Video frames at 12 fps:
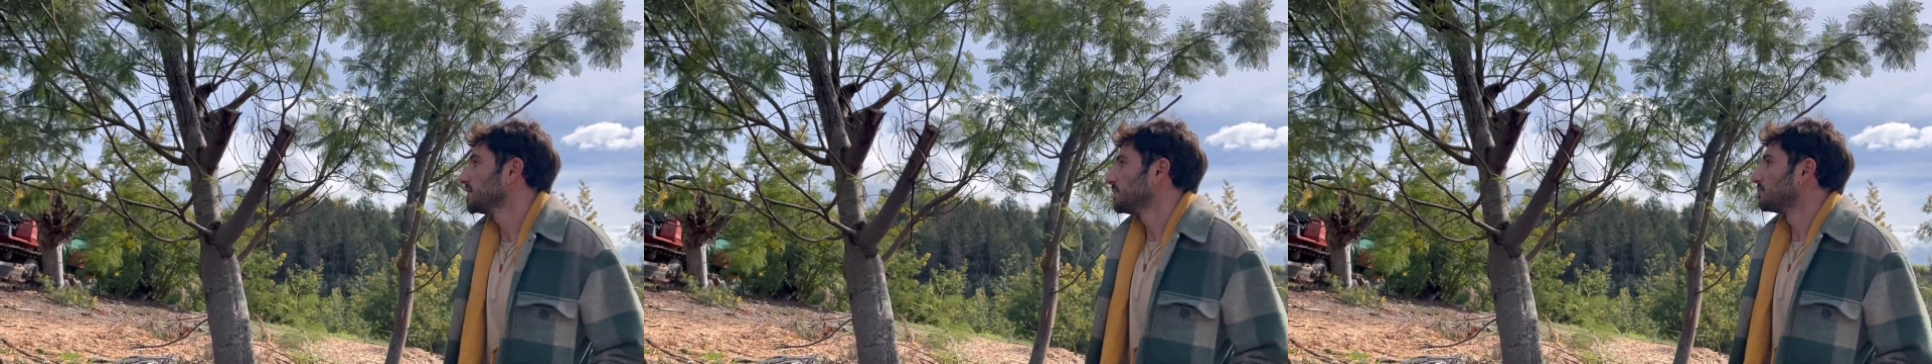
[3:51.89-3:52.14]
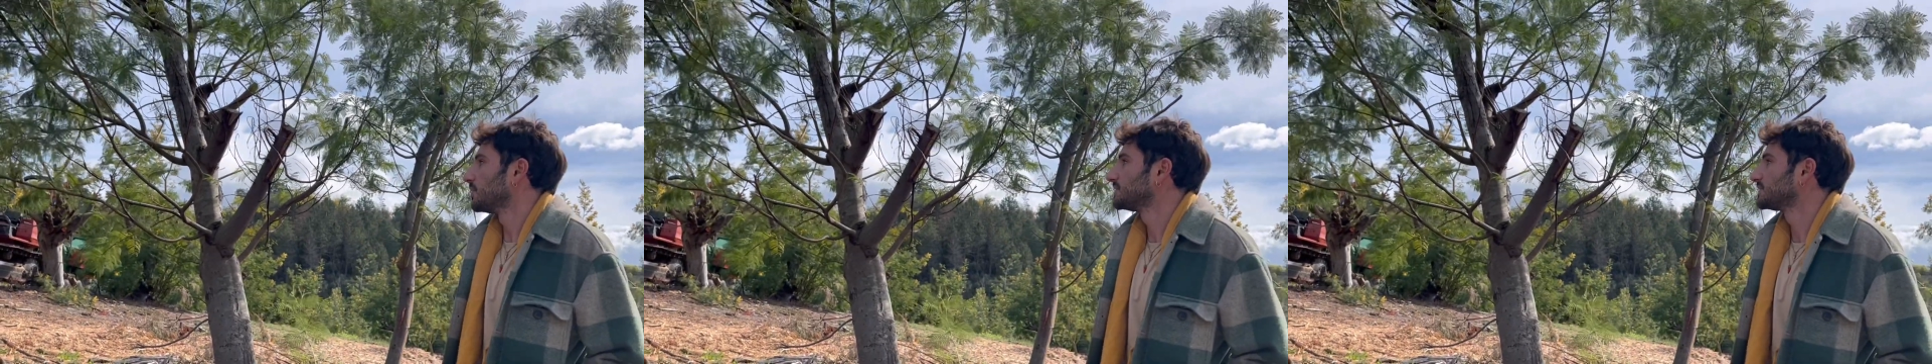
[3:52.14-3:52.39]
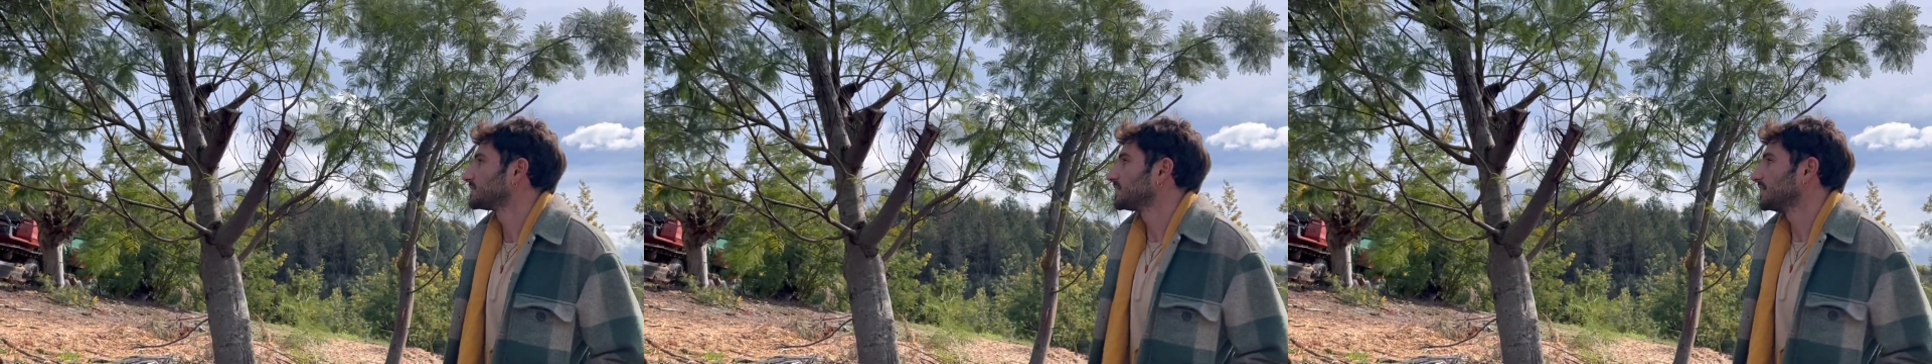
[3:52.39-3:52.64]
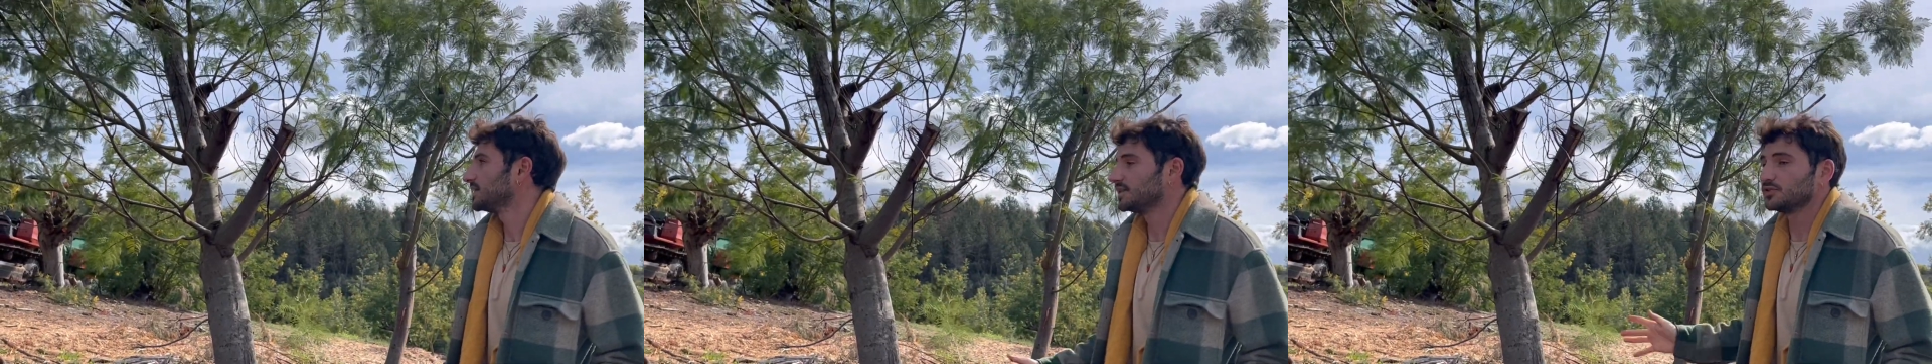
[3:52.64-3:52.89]
but
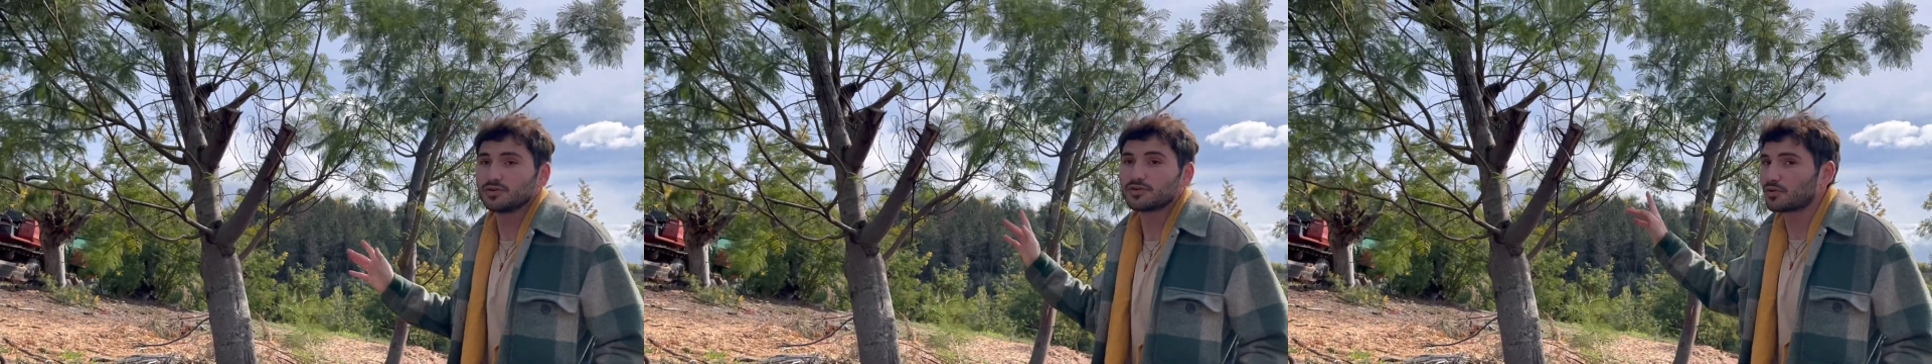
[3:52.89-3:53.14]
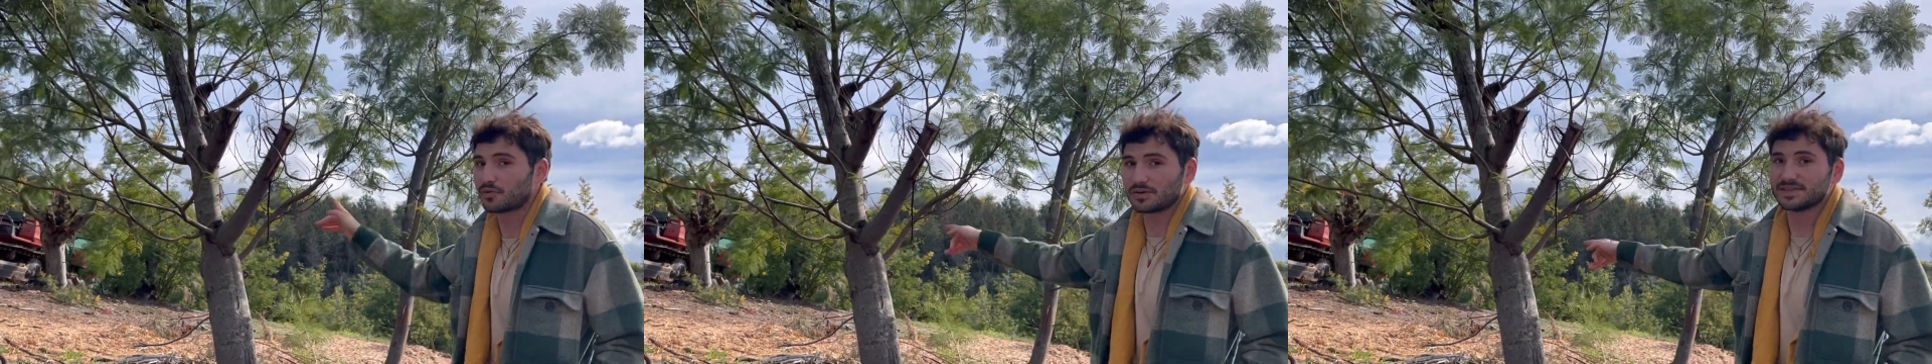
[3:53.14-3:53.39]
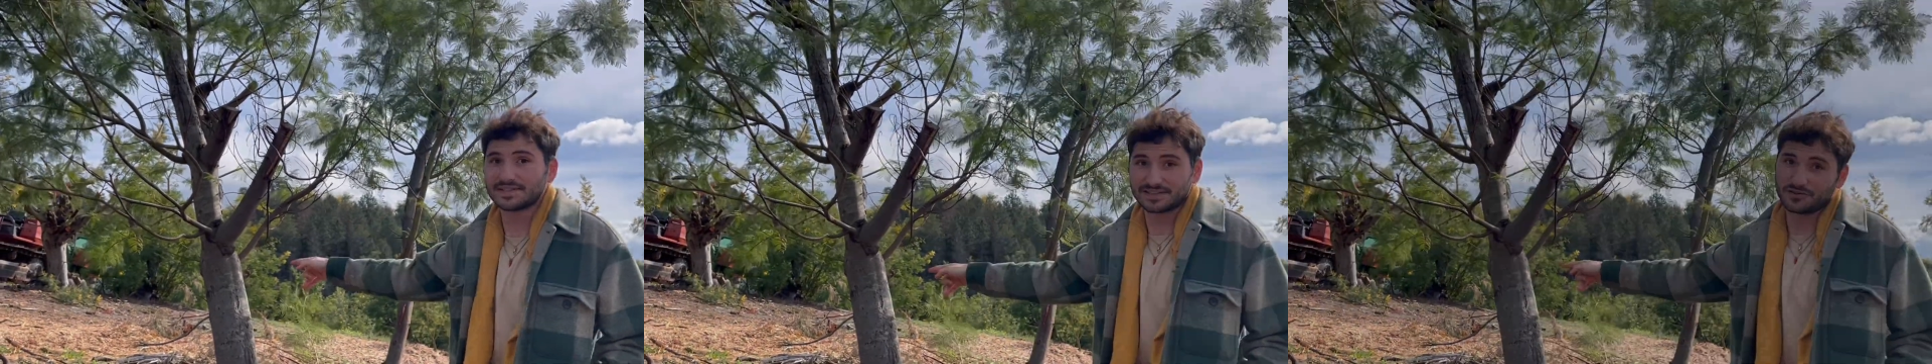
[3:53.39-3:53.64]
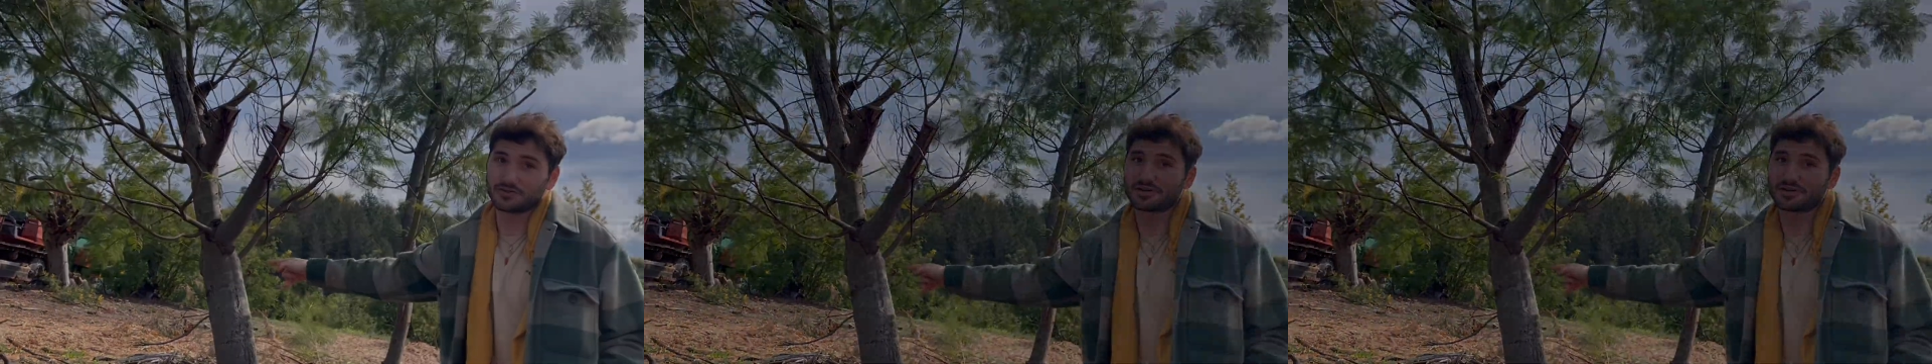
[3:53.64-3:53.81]
you don't want this in your